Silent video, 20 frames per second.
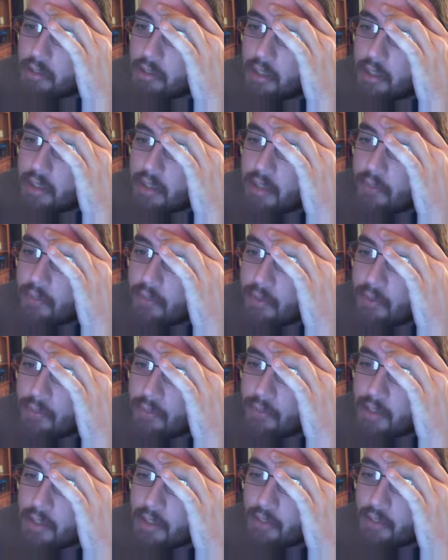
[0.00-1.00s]
I'll never
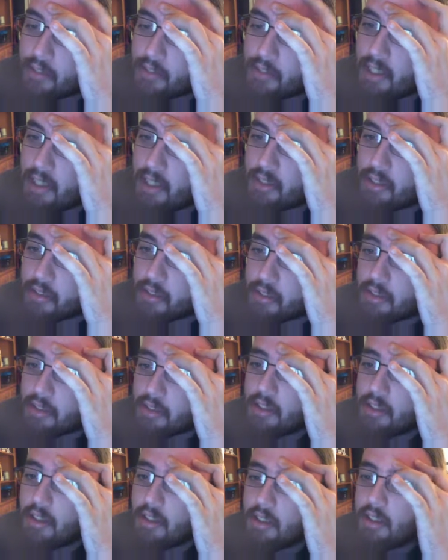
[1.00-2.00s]
forgive her either.
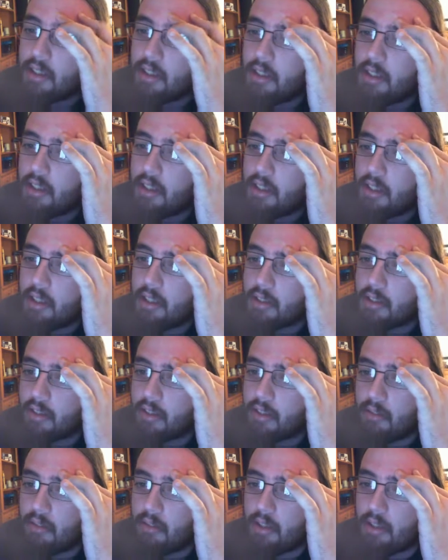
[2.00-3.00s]
So
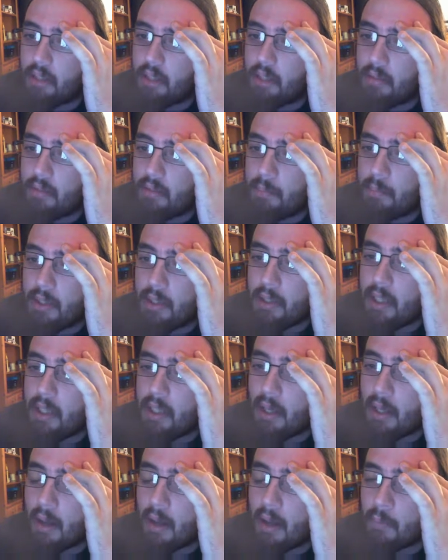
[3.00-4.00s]
that way I won't be,
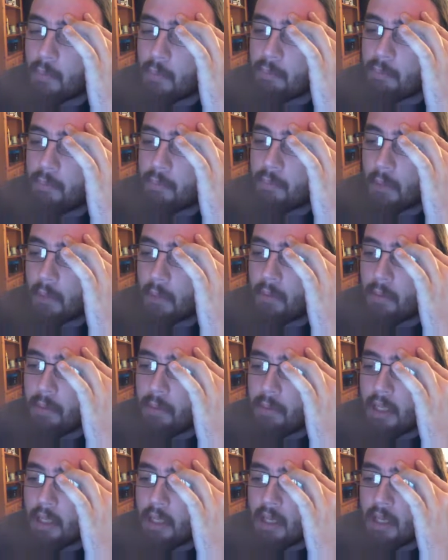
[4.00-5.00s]
I'm, um, I won't
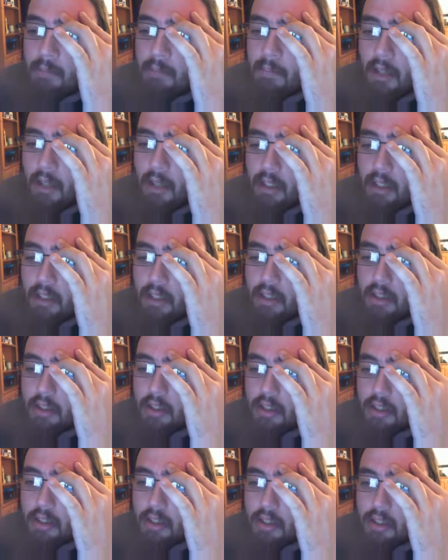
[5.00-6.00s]
be marrying
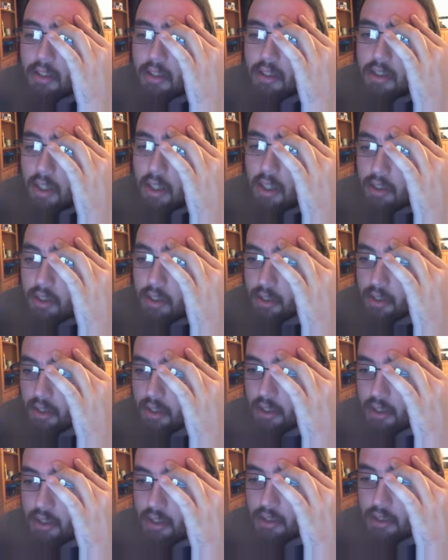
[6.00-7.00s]

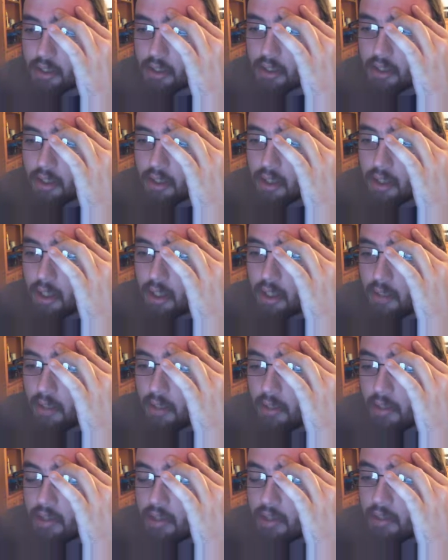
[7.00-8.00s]
Sanji. Listen,
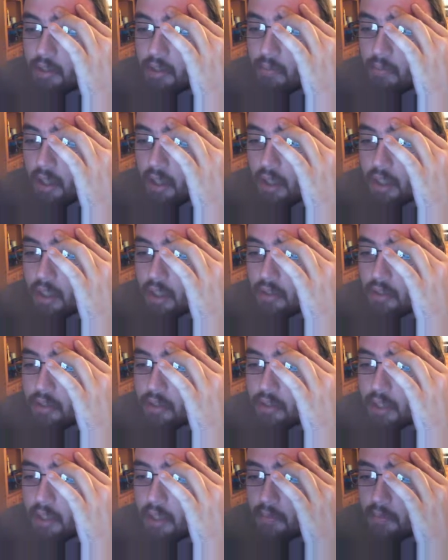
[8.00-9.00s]
reason why I'll
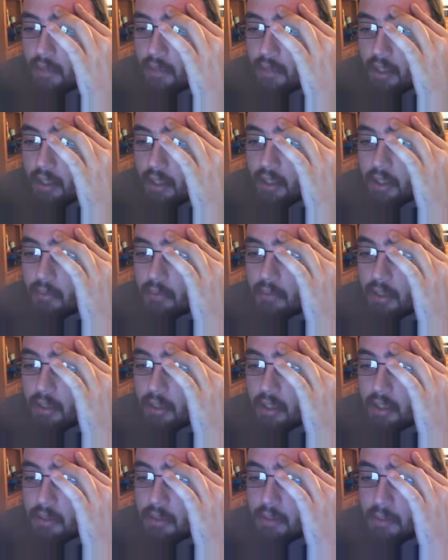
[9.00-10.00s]
never marry him is